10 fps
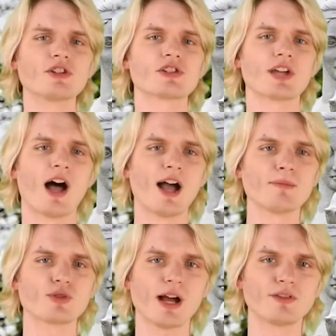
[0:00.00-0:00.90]
just
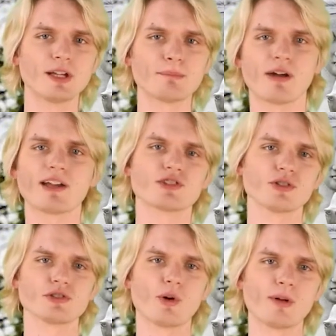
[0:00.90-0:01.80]
time-traveling
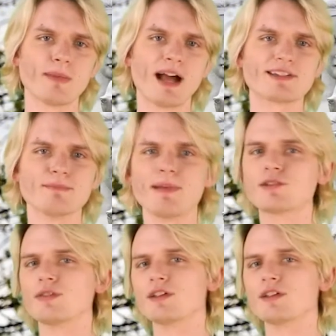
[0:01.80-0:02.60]
pranksters going back to mess with